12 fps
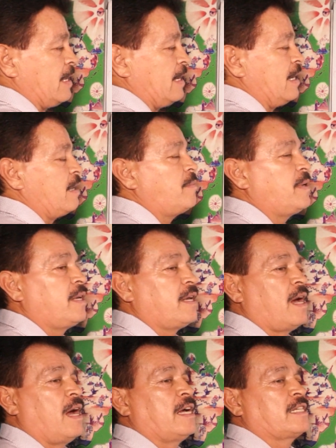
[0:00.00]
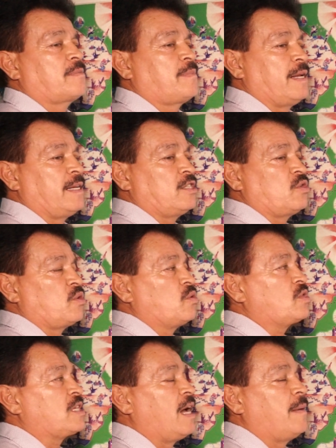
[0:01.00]
let me explain it to you
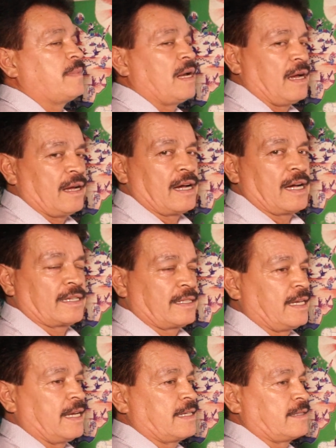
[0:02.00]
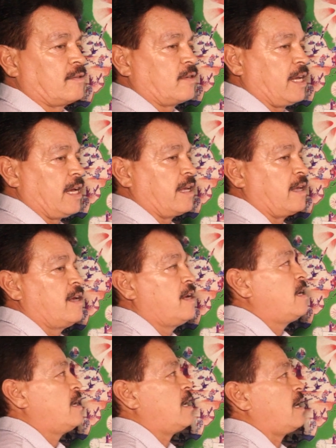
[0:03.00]
some ideas, okay?
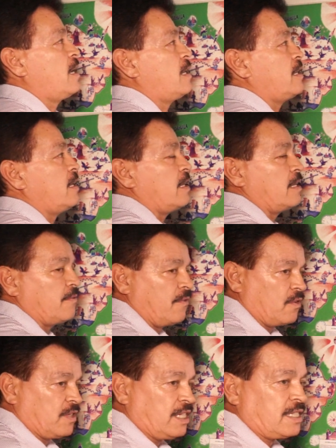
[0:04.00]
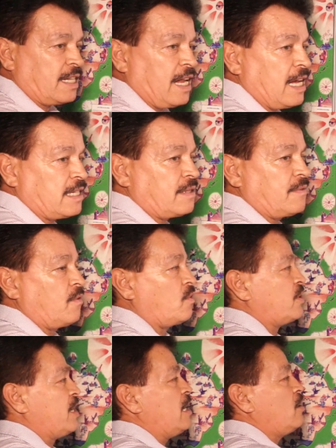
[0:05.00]
In for this class, for
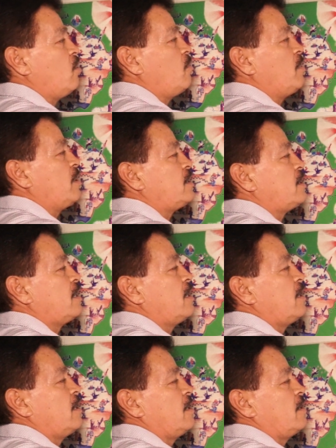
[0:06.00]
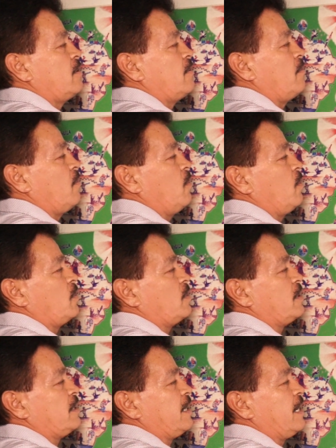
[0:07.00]
real numbers, okay, for
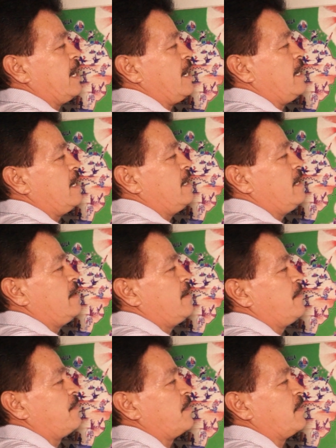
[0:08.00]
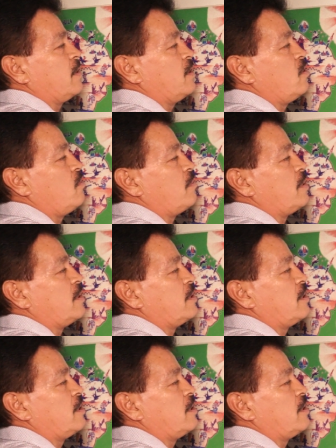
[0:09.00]
real number